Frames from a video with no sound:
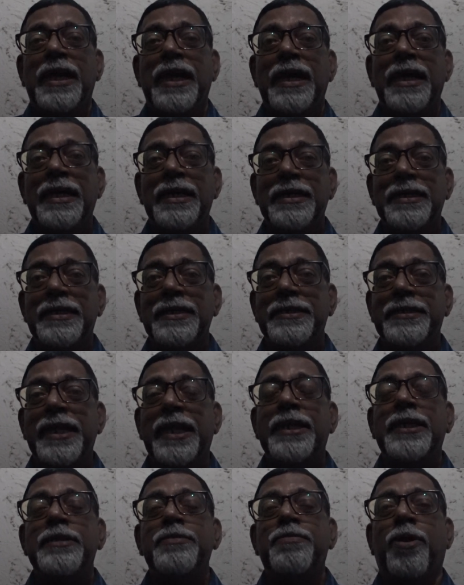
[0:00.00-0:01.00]
a
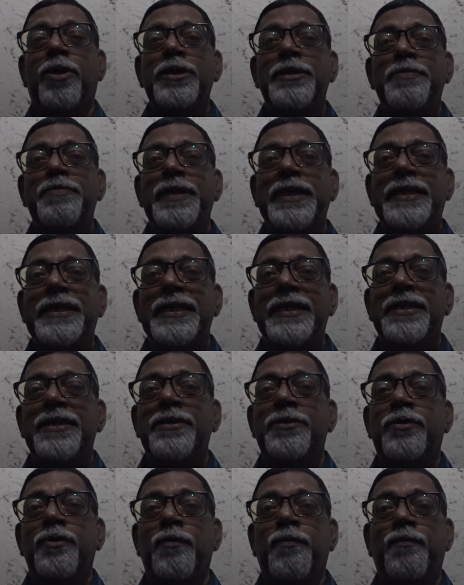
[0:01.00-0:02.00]
general body
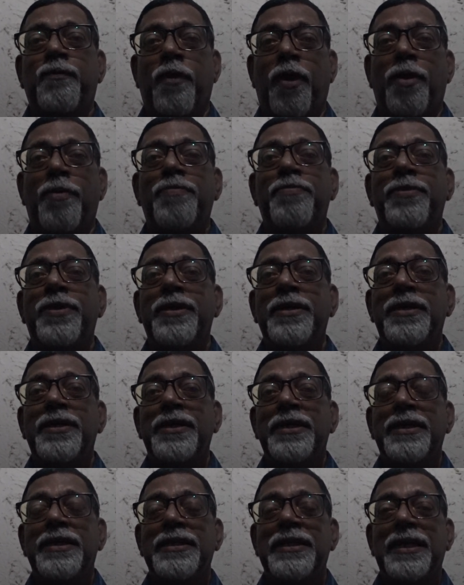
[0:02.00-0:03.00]
meeting to form
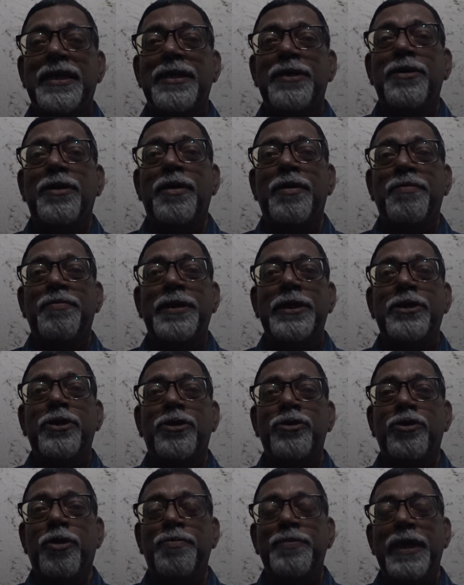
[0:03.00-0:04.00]
the
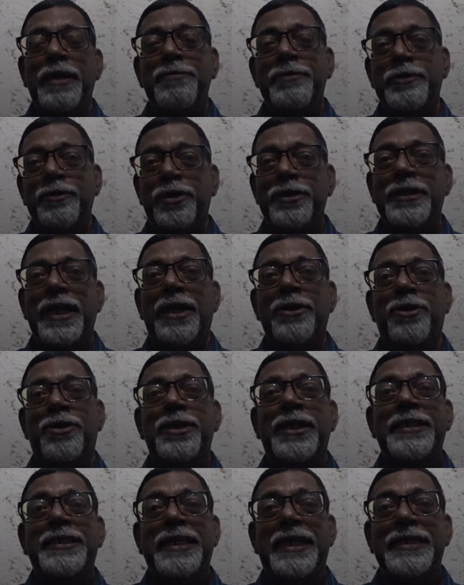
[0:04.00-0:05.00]
Britto's OBA, which was done on
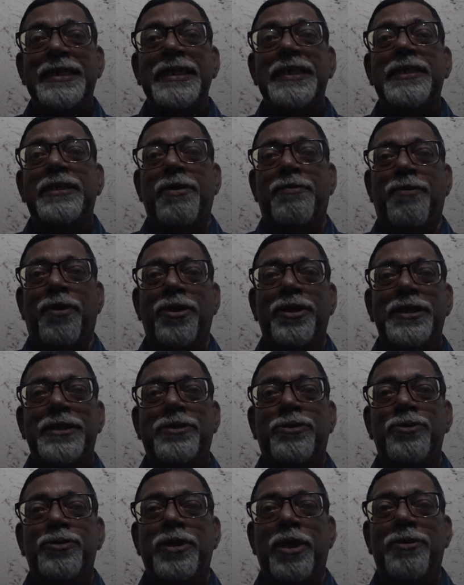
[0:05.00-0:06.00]
the 13th of
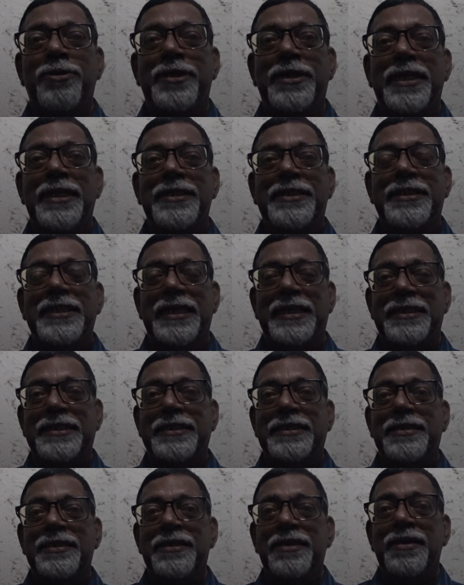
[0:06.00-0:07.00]
August
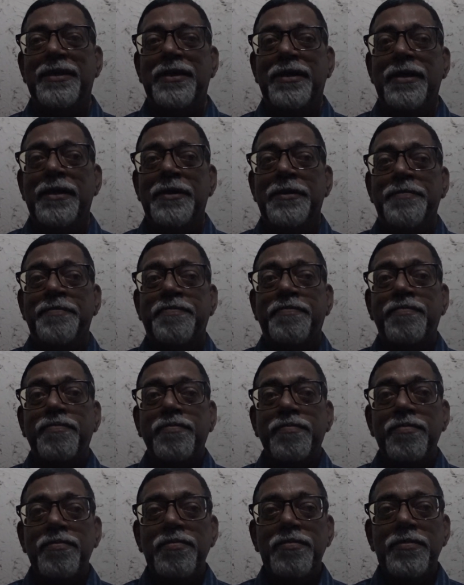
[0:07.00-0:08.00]
2006.
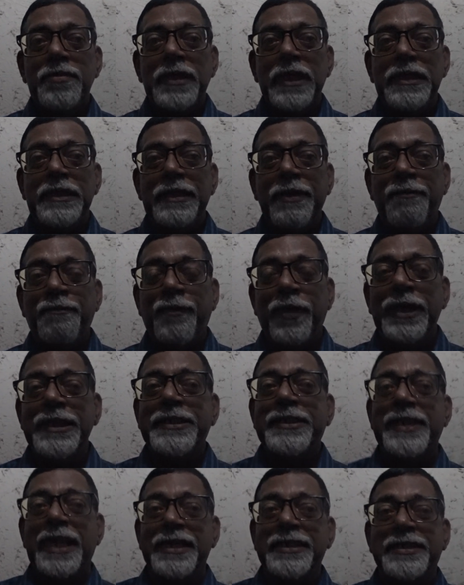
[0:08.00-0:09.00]
The first
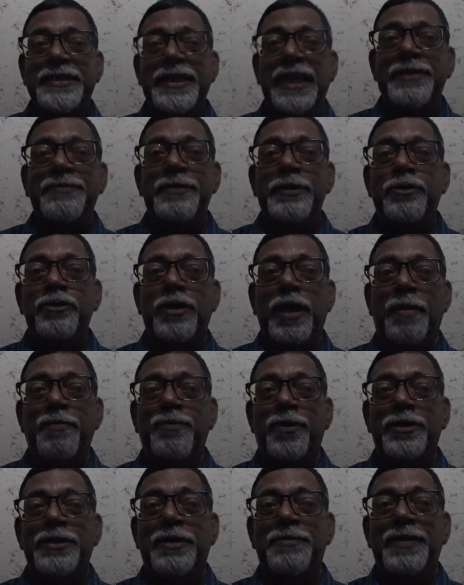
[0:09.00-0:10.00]
first task that we took
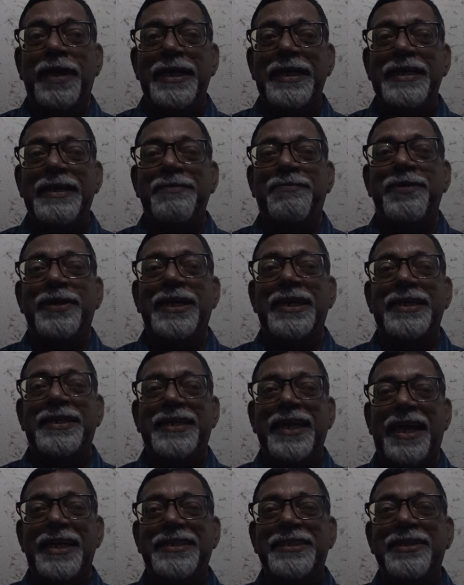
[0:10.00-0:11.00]
up was a very
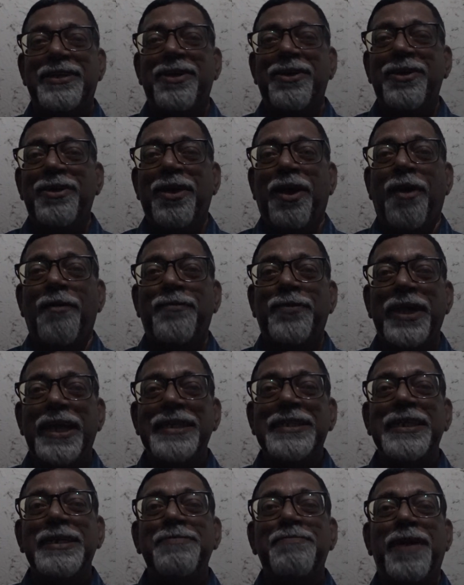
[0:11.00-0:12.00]
difficult task of
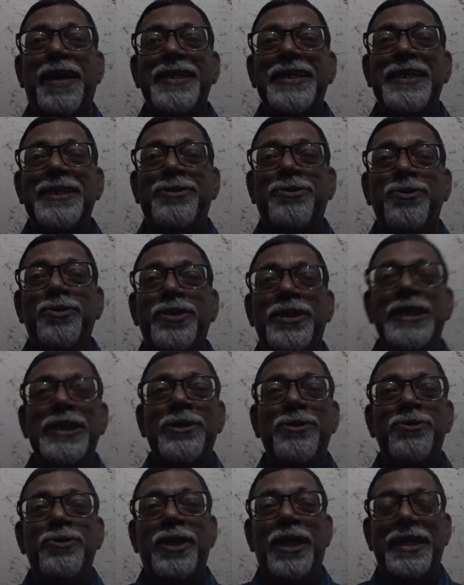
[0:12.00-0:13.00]
raising money to
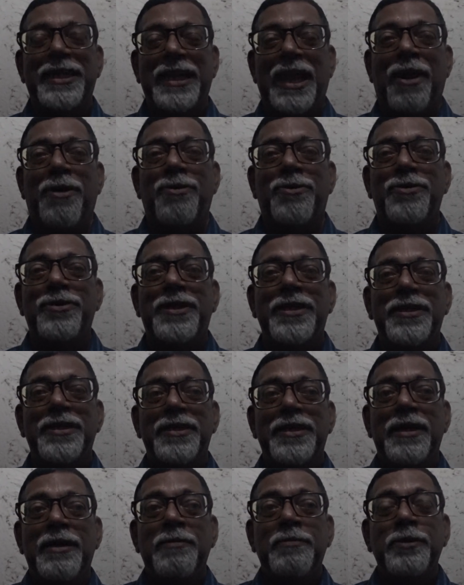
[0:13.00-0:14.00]
redo the ground,
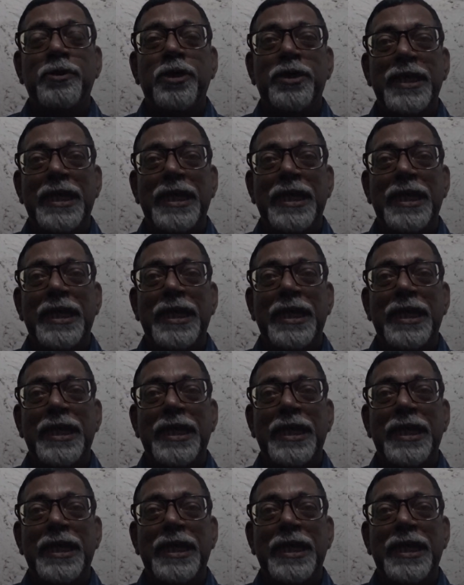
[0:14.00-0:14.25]
which was